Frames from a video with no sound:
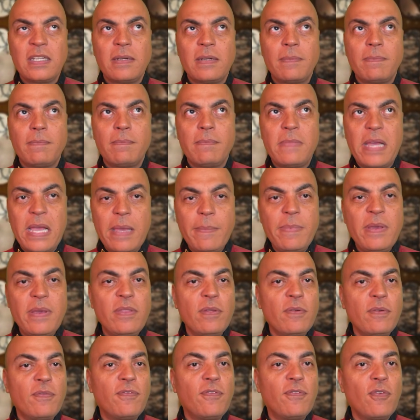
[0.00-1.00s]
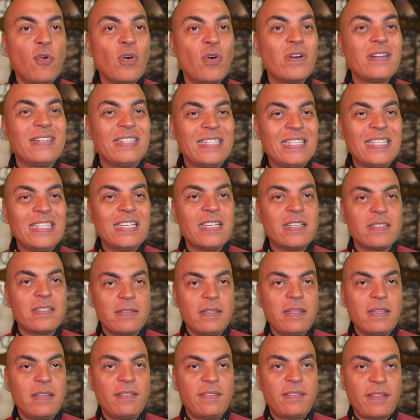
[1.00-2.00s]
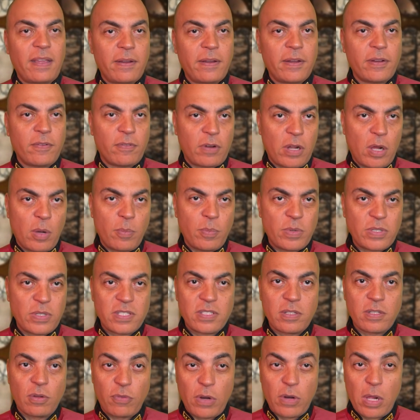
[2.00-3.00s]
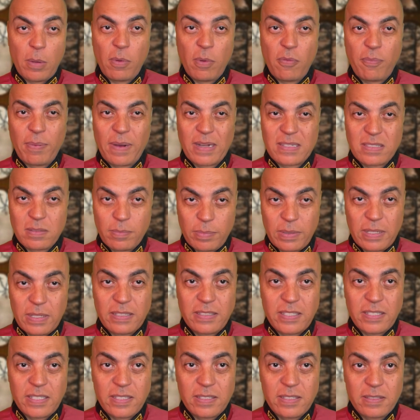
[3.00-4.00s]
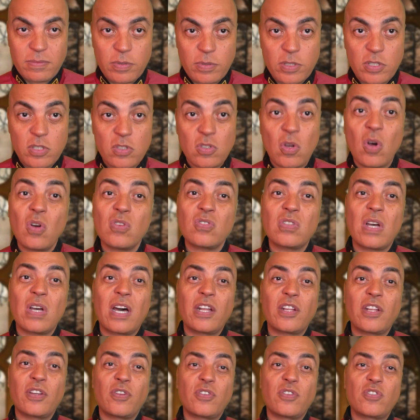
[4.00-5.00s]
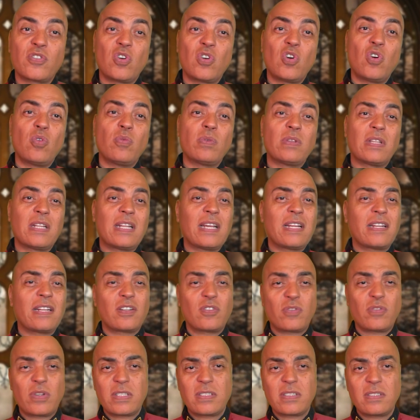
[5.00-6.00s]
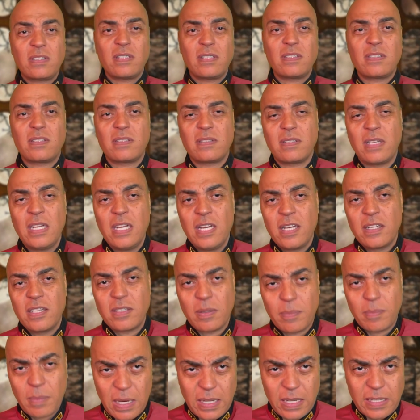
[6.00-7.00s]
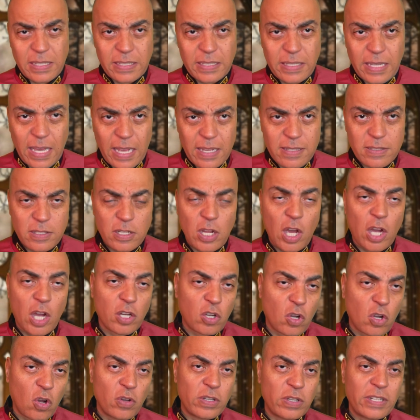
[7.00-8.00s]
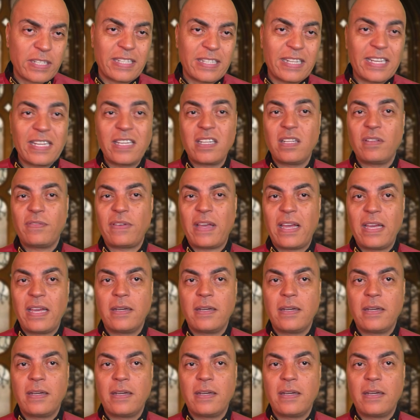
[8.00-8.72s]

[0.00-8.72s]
Maybe 4D is the etheric realm, which is the realm of possibilities, which is also out of control with a lot of tricksters and demonic, as an archonic negative